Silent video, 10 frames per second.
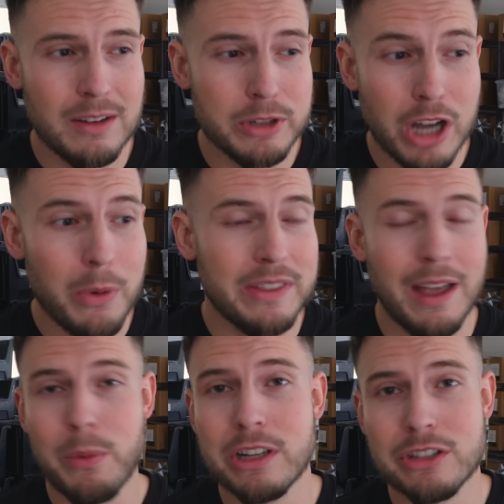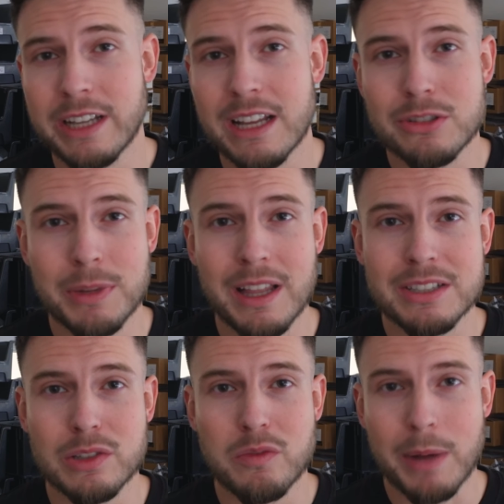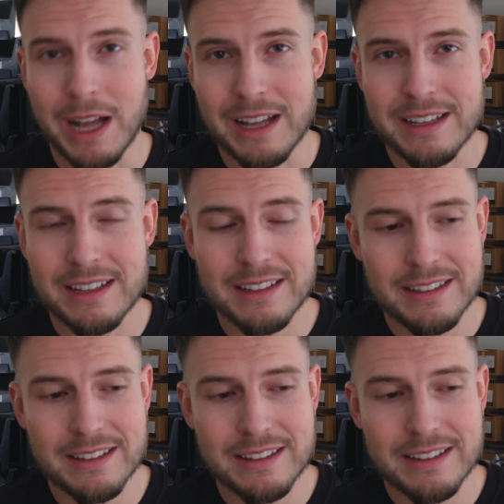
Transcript: knowing that we're going to get some of that stuff back.